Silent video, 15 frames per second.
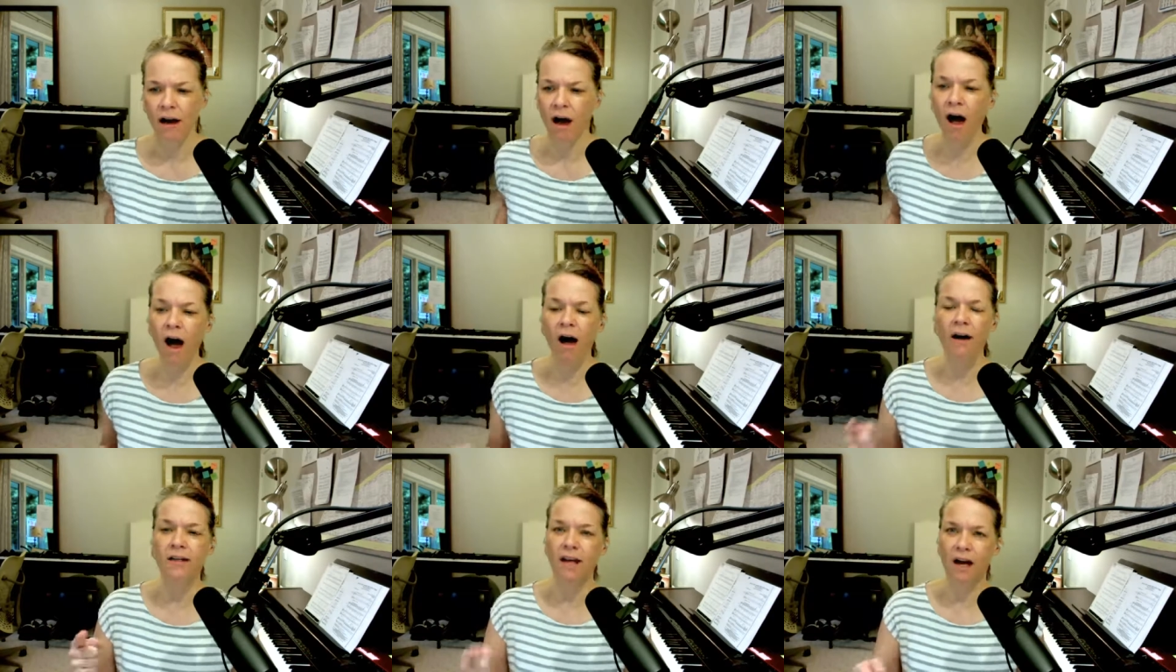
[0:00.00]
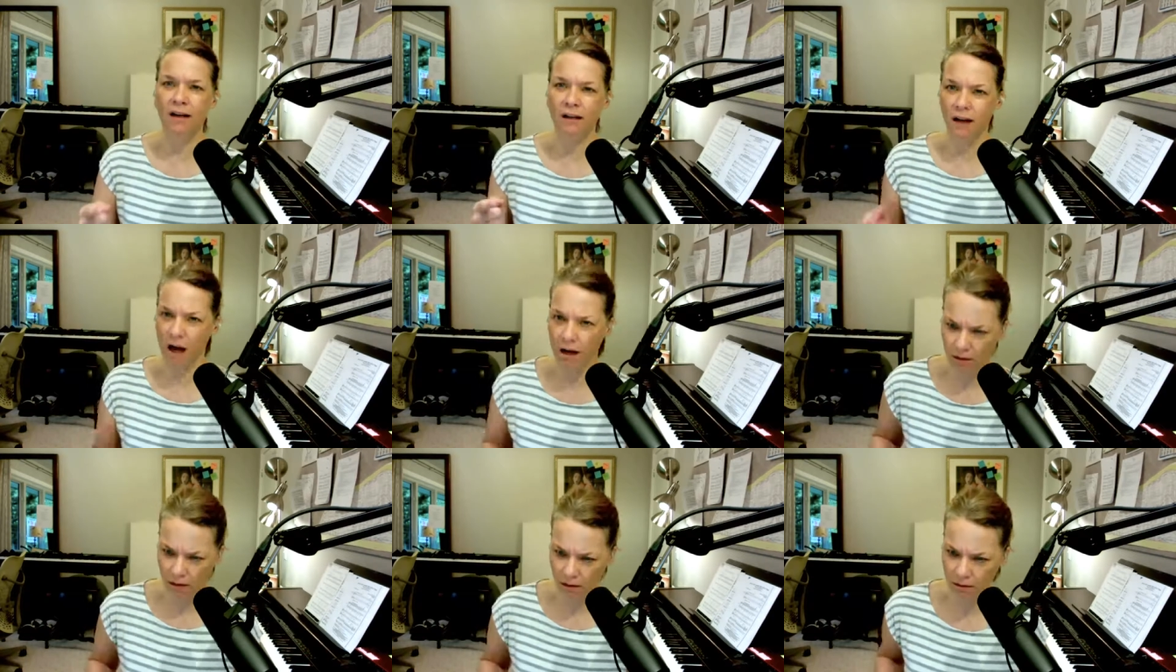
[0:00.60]
All you
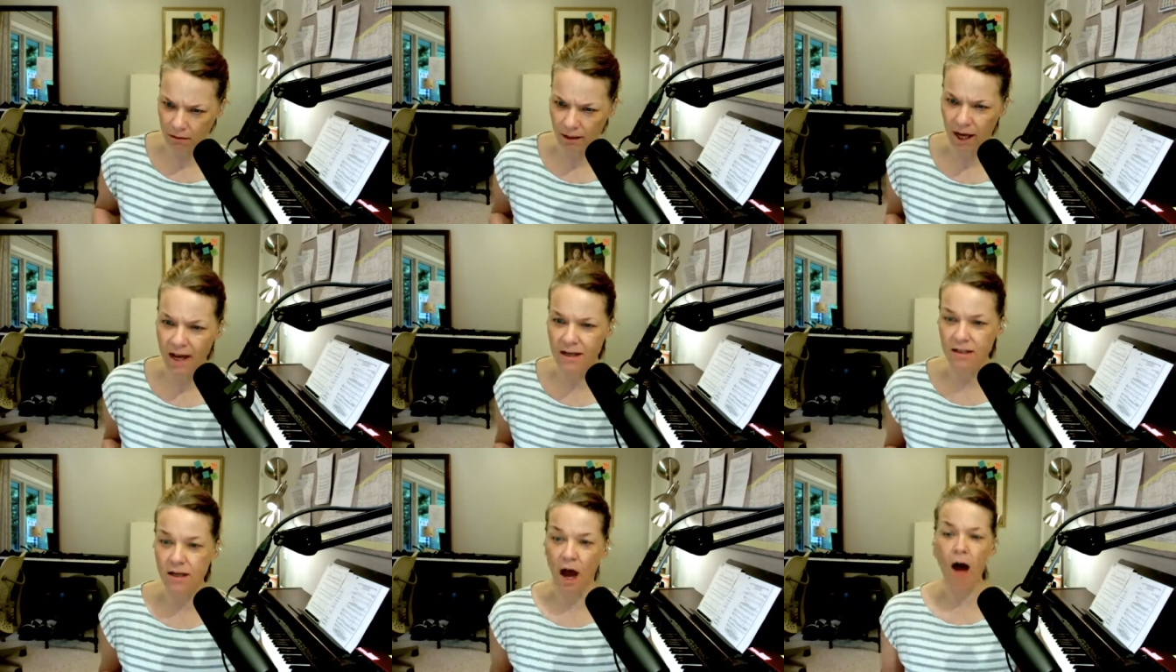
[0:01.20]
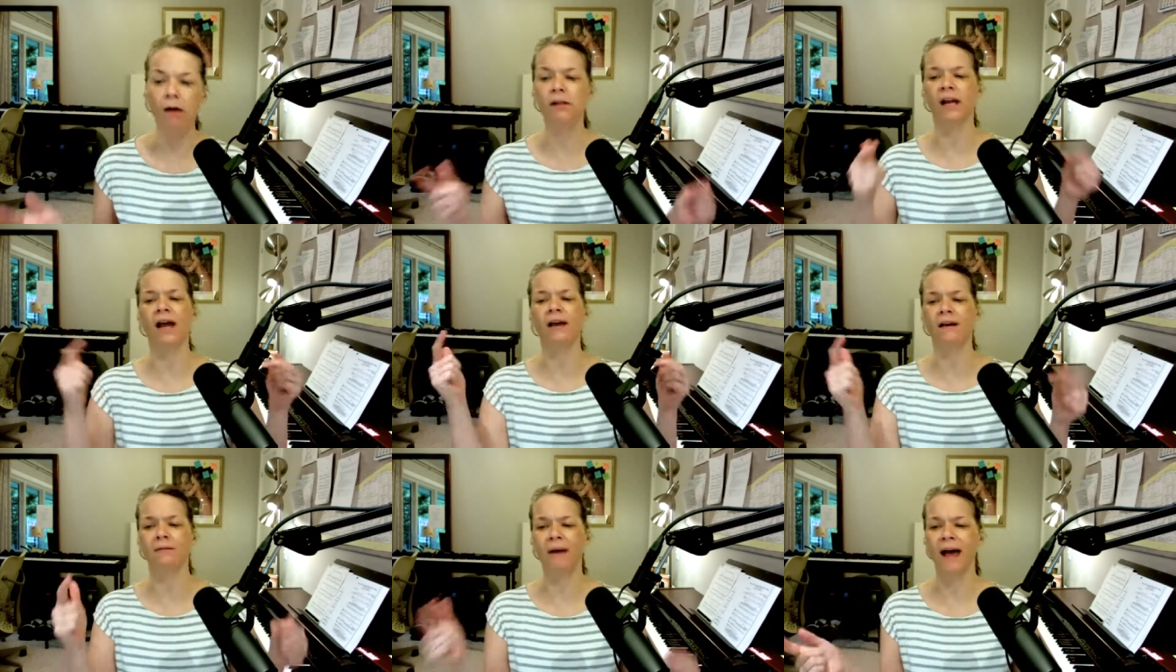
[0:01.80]
gotta do is hold
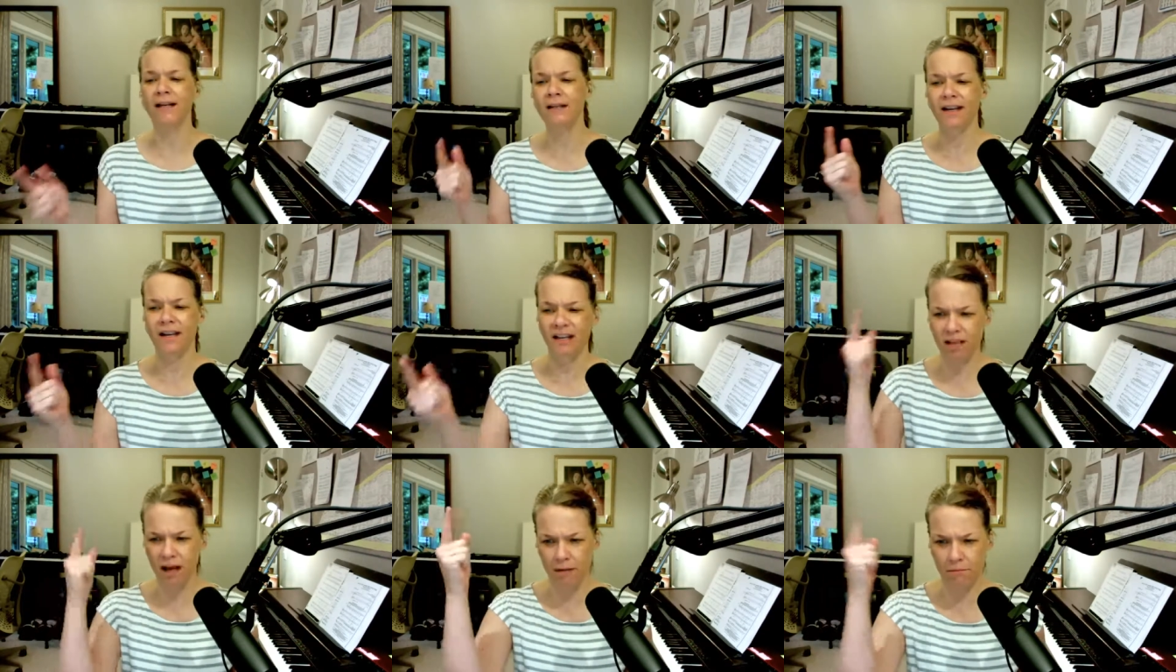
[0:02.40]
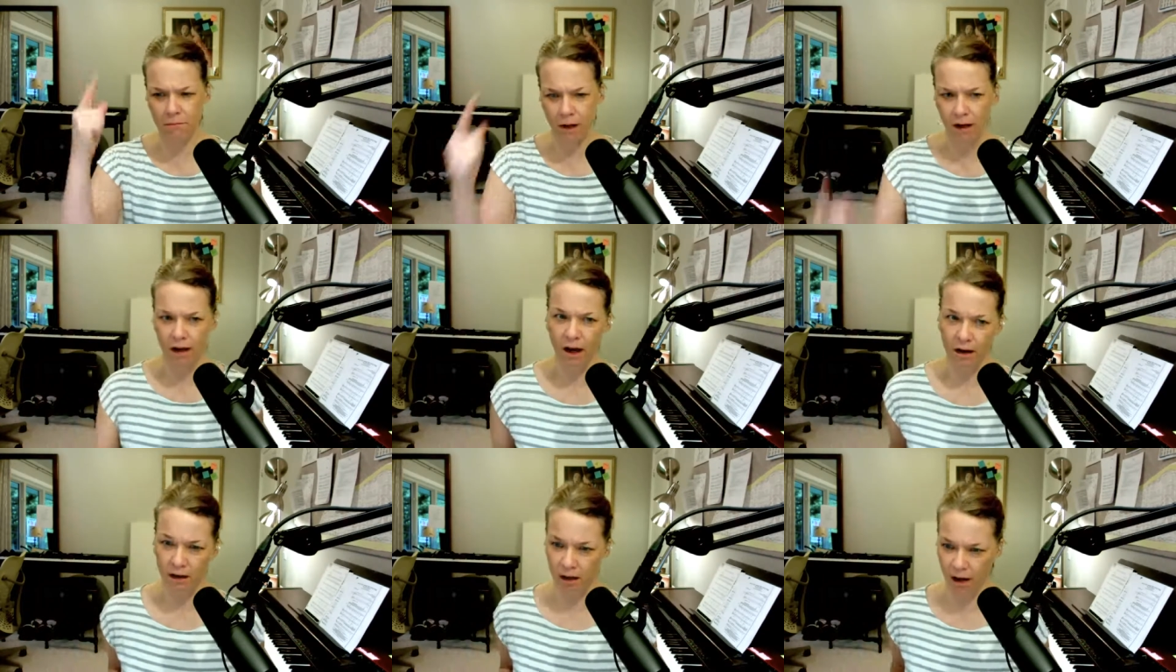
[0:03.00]
him and kiss him
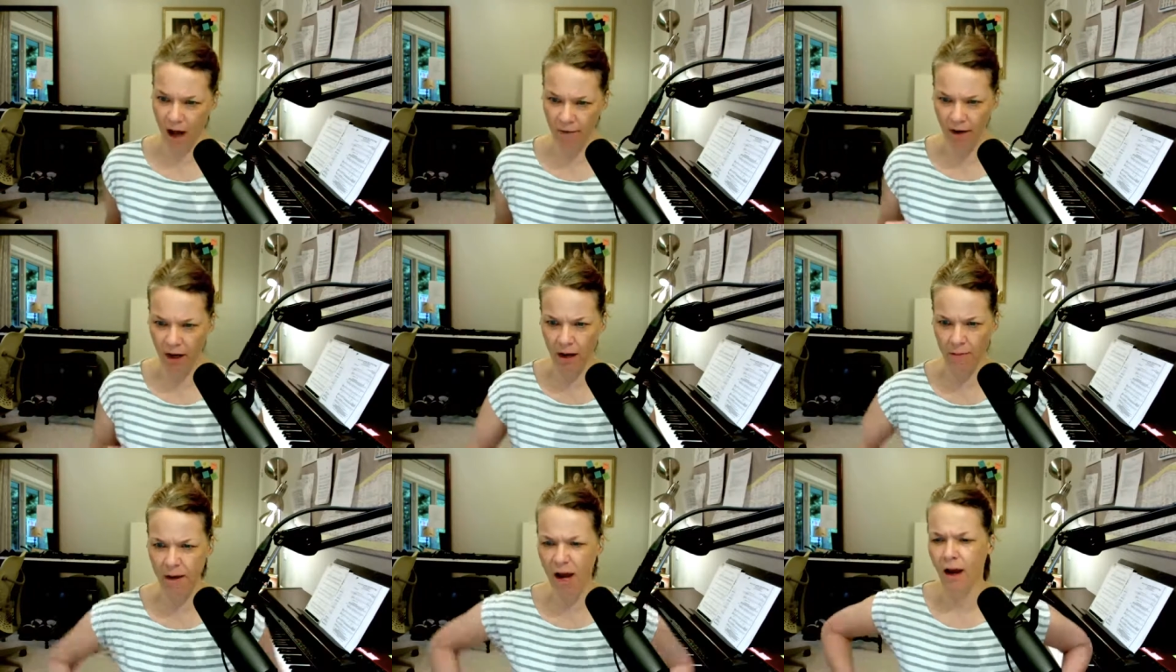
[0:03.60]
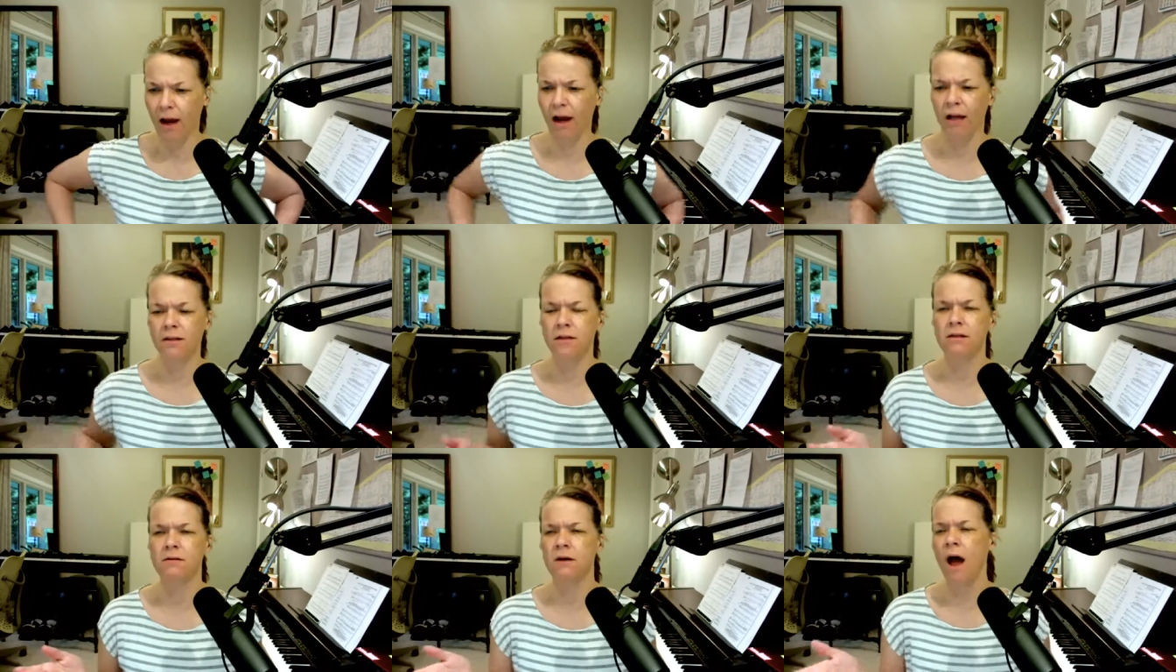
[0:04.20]
and love him
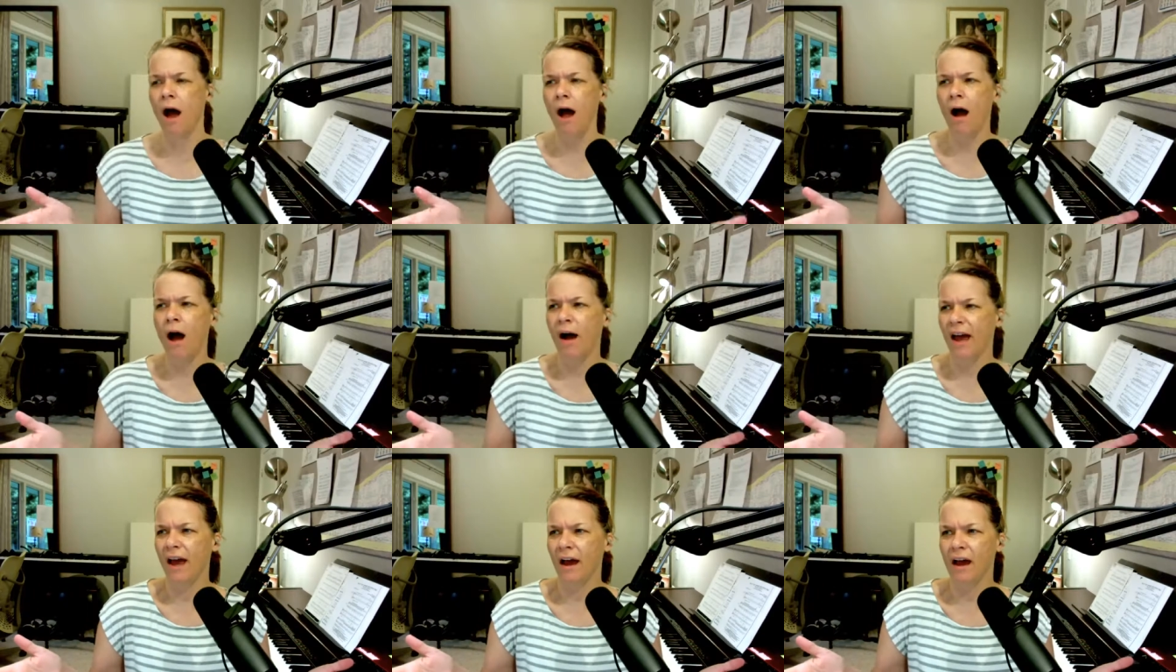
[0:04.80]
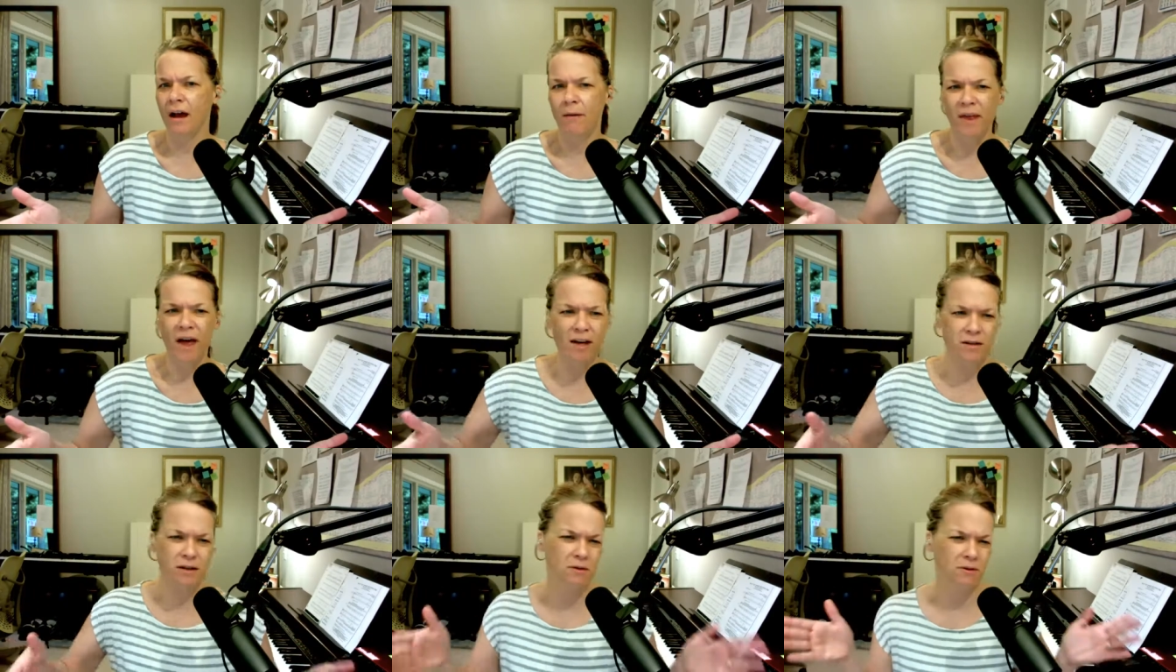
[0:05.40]
and show him
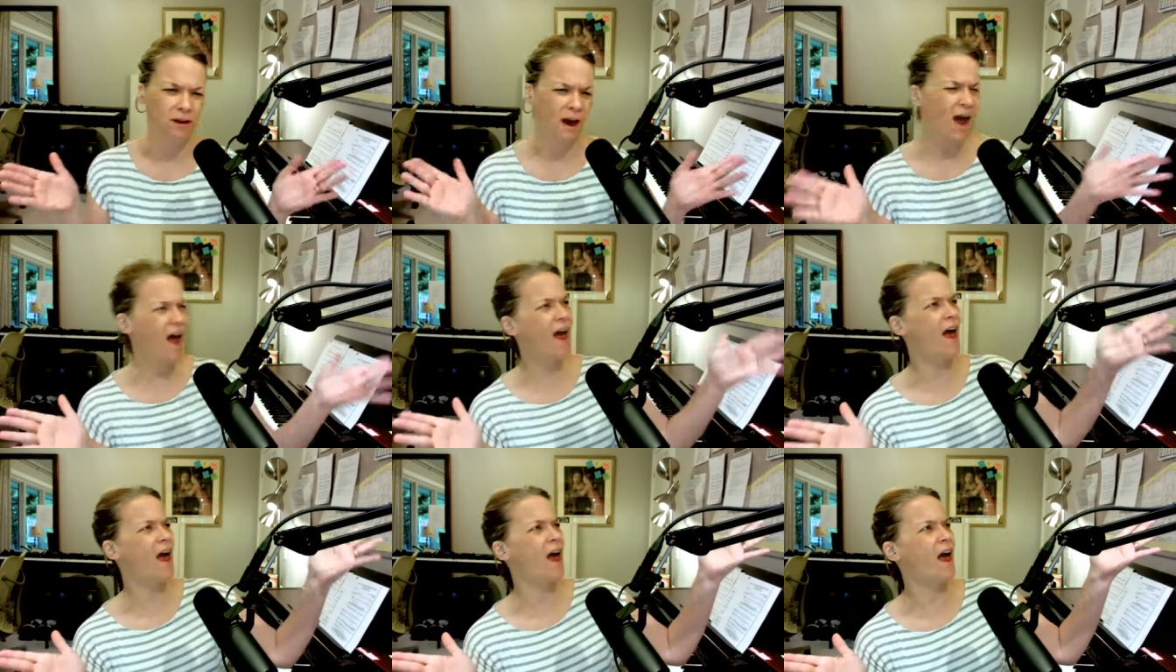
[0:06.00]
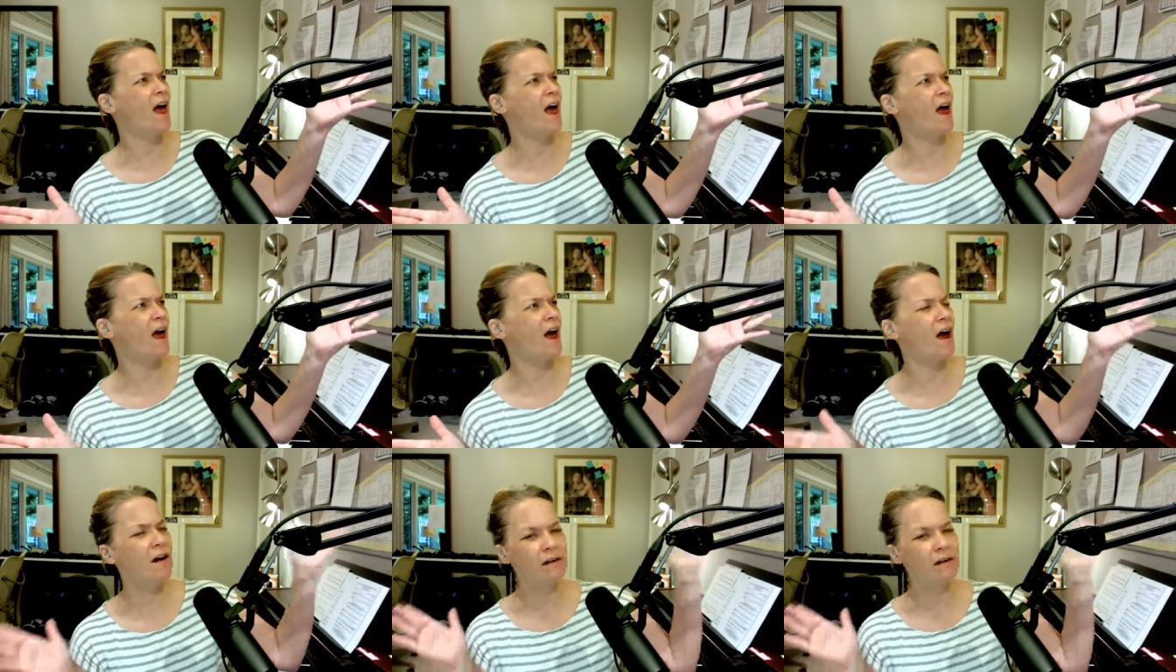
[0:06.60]
that you care.